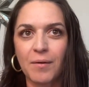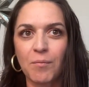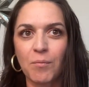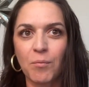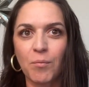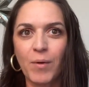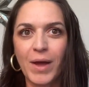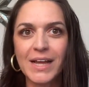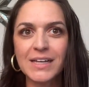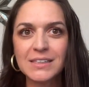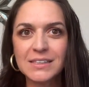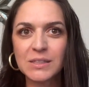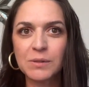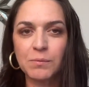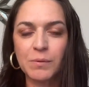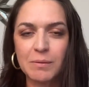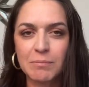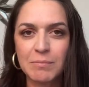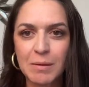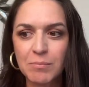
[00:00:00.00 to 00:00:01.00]
ways to
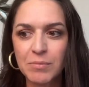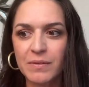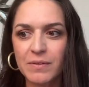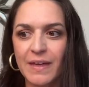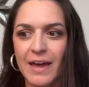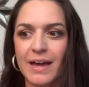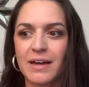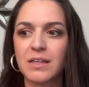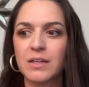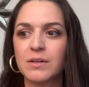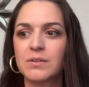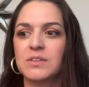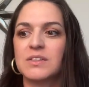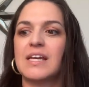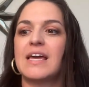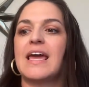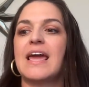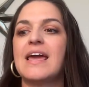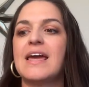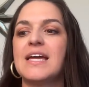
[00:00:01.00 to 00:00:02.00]
remember that close at
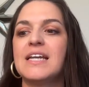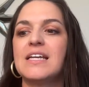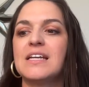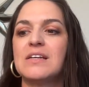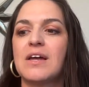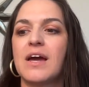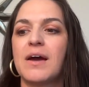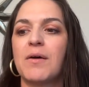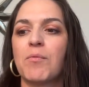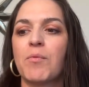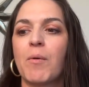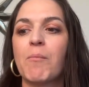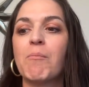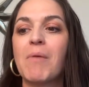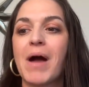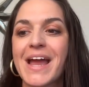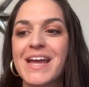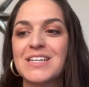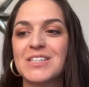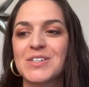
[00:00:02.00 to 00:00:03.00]
hand, and a
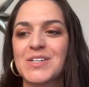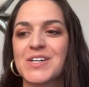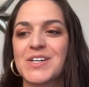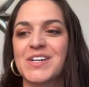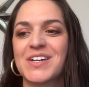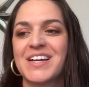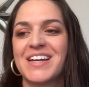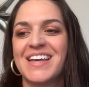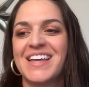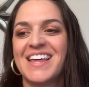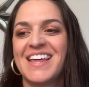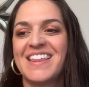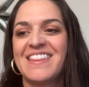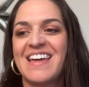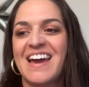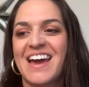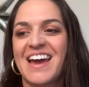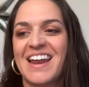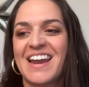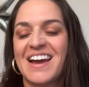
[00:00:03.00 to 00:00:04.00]
reminder
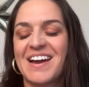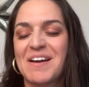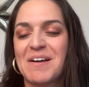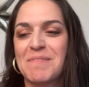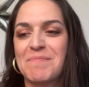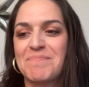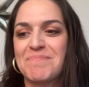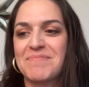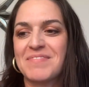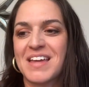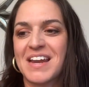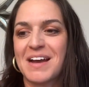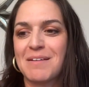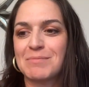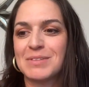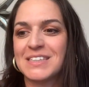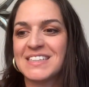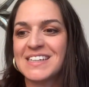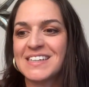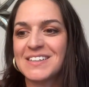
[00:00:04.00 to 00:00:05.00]
that that I'm
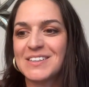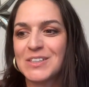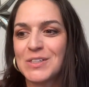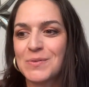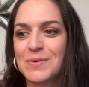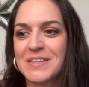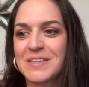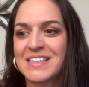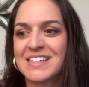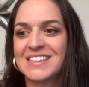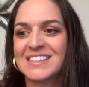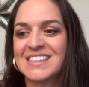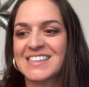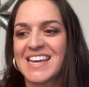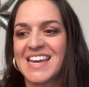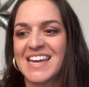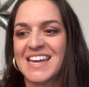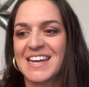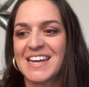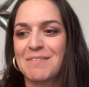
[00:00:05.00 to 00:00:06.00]
still doing this thing
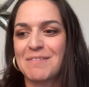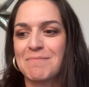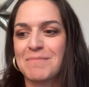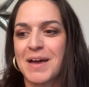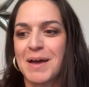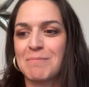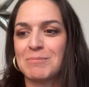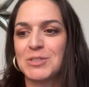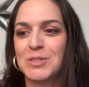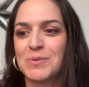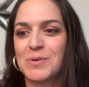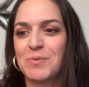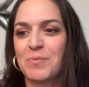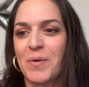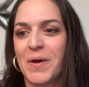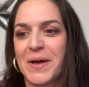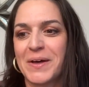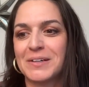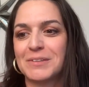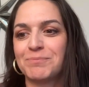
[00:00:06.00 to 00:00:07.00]
and I'm doing
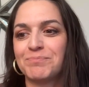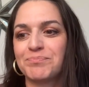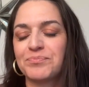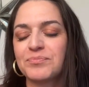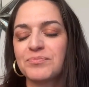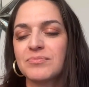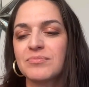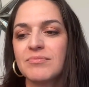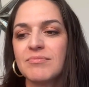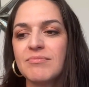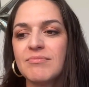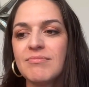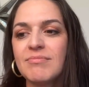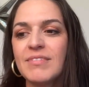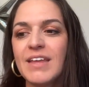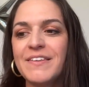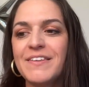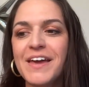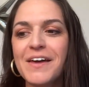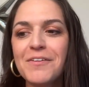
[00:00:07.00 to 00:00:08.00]
well.
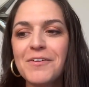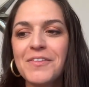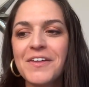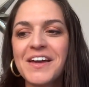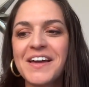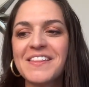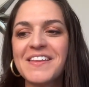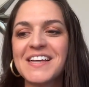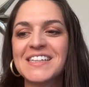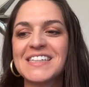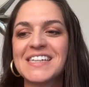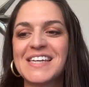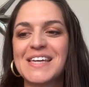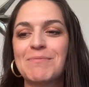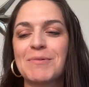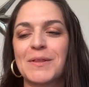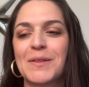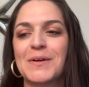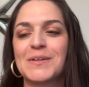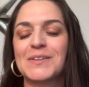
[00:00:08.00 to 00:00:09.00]
The other thing I like to keep
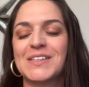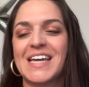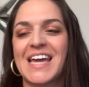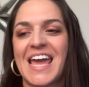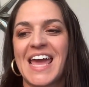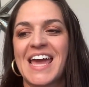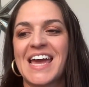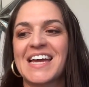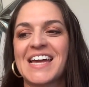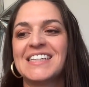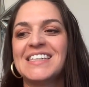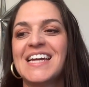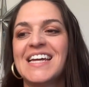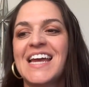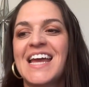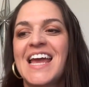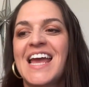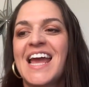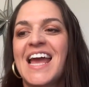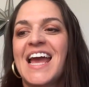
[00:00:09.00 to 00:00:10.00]
close at hand
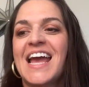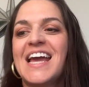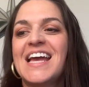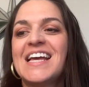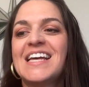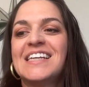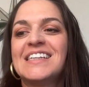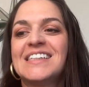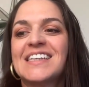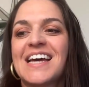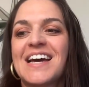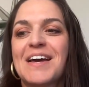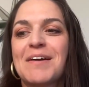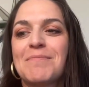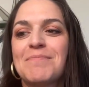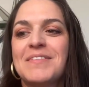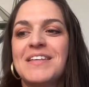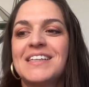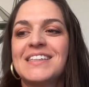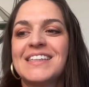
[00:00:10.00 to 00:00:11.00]
is
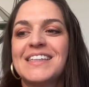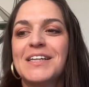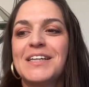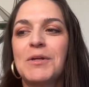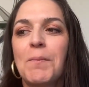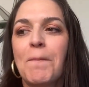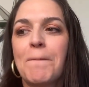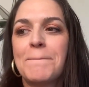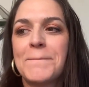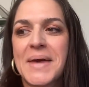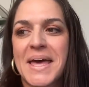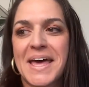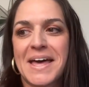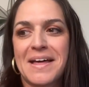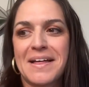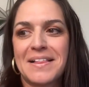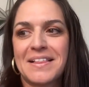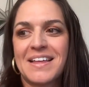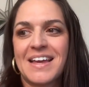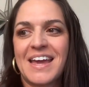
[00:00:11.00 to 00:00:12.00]
this little
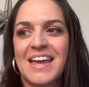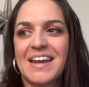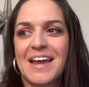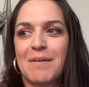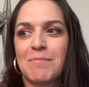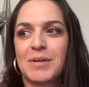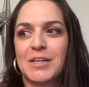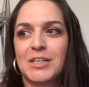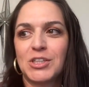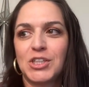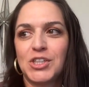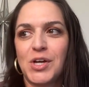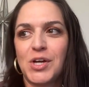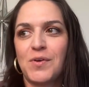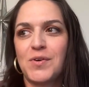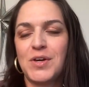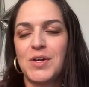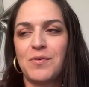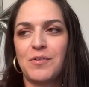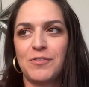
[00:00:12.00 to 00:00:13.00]
bell. And I'm going to show
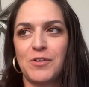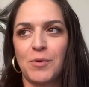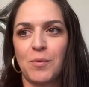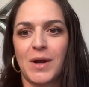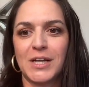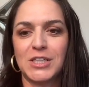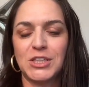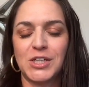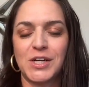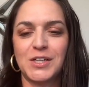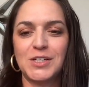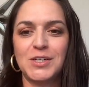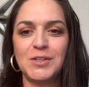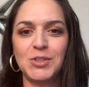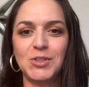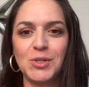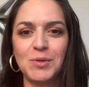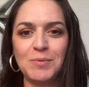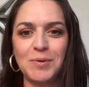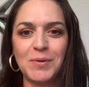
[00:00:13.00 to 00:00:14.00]
you, if you're watching on
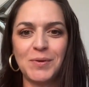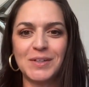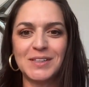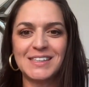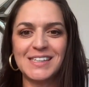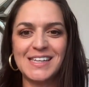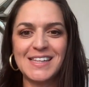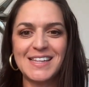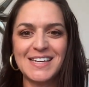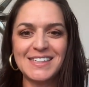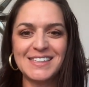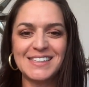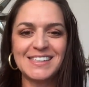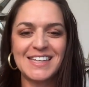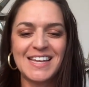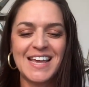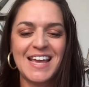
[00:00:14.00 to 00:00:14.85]
YouTube, you can see this.